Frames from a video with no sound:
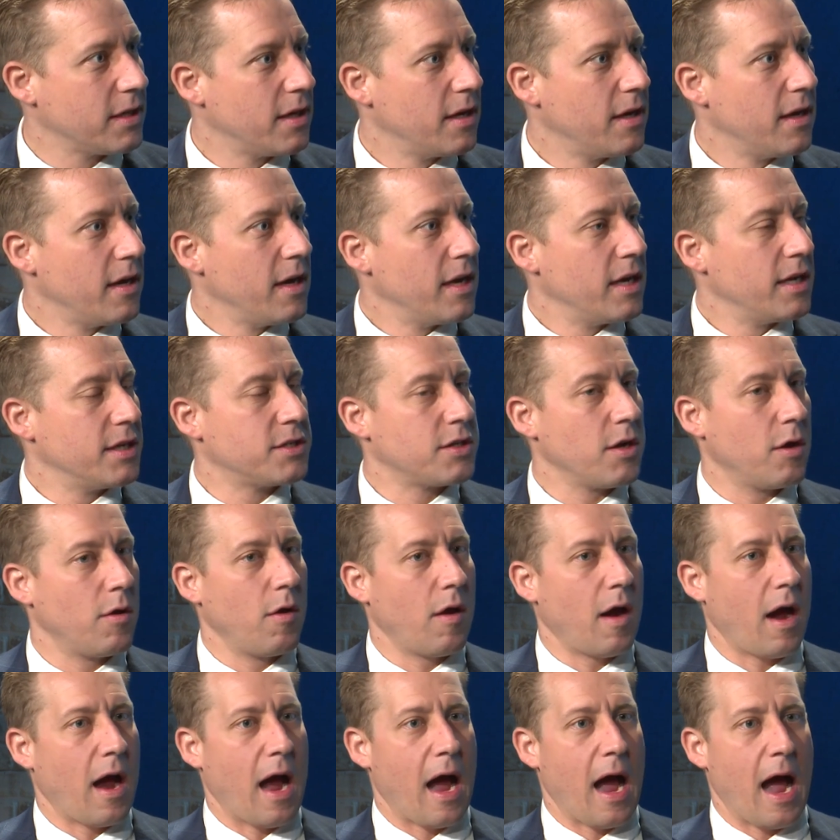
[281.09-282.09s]
Mm -hmm. And
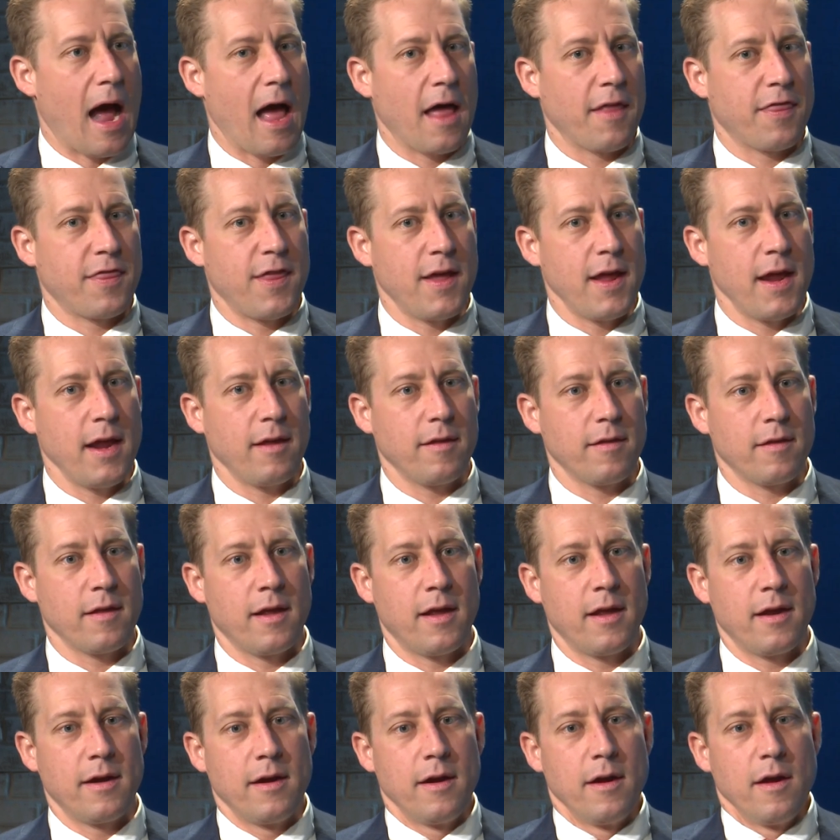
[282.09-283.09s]
so I think
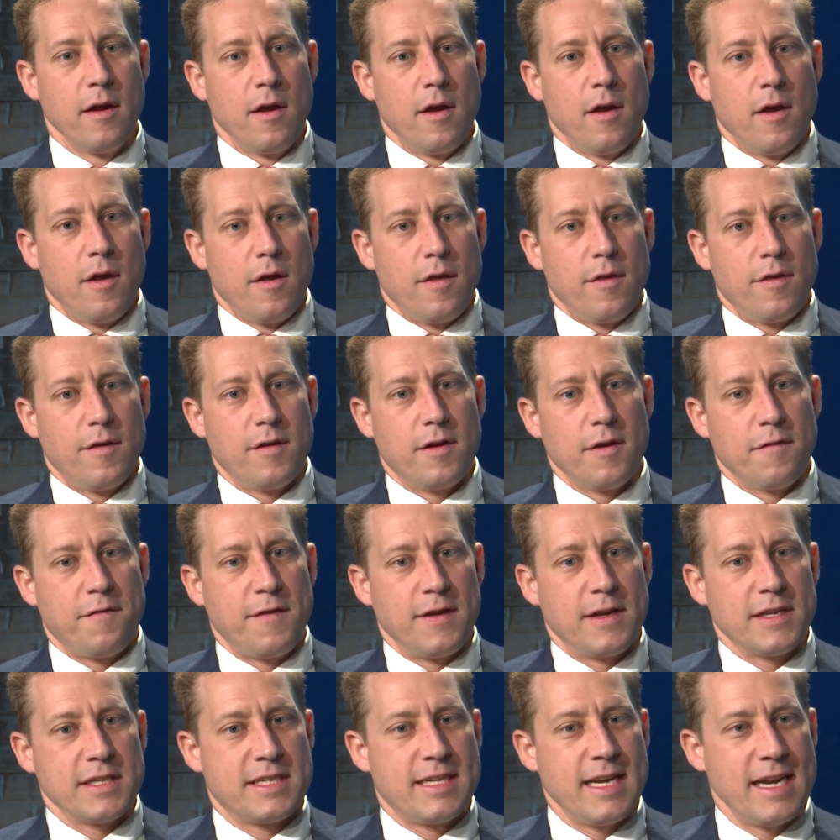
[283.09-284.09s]
that the
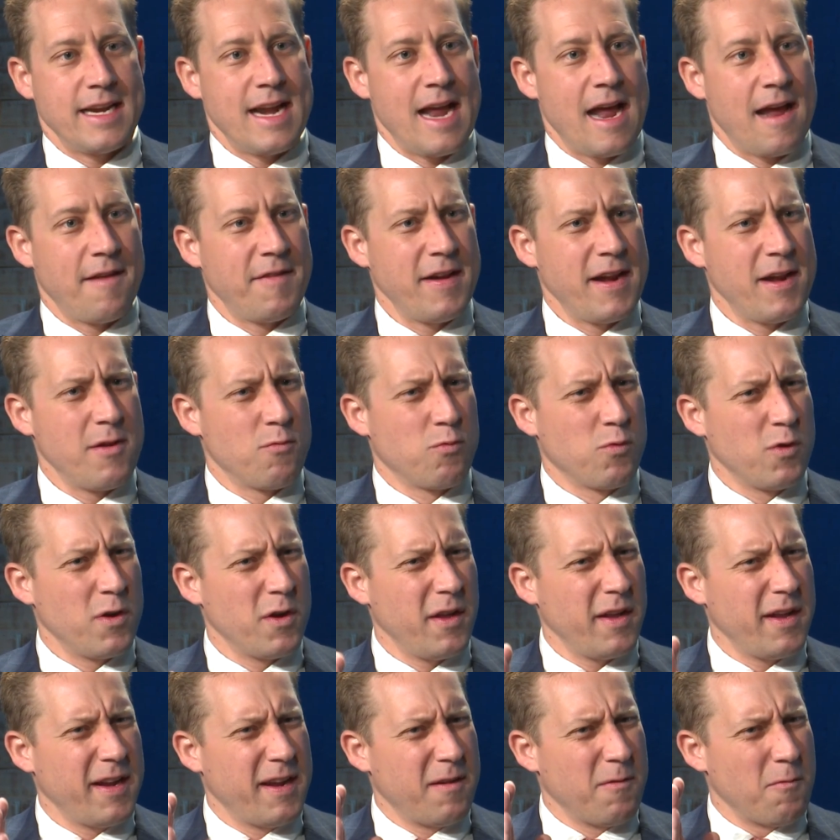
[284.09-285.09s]
defense didn't have any
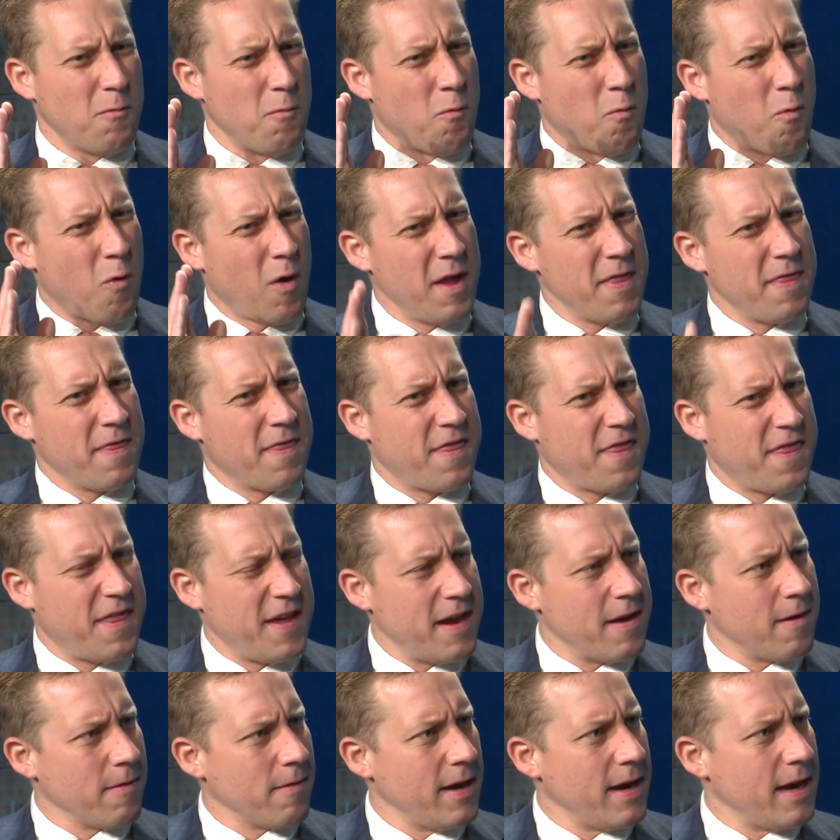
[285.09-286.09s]
really one
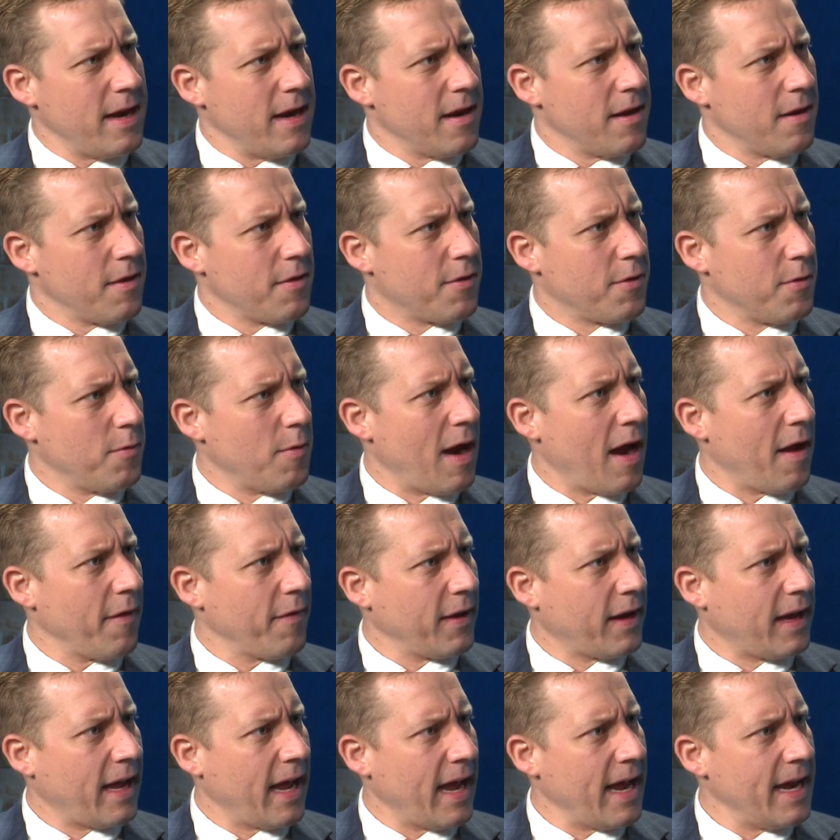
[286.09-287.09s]
theory throughout
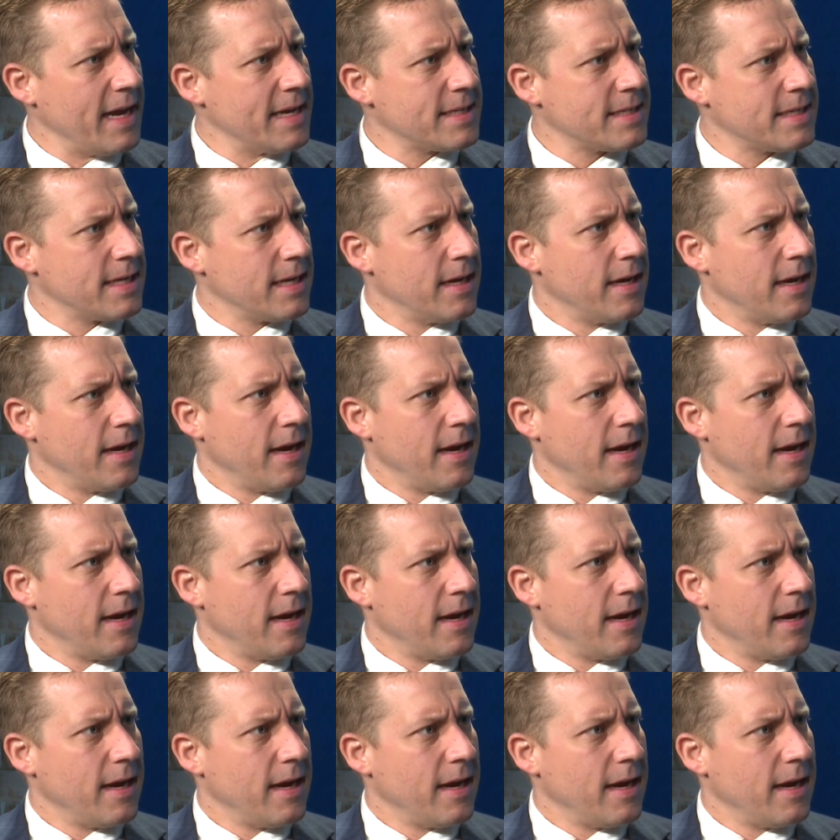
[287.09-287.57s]
the case.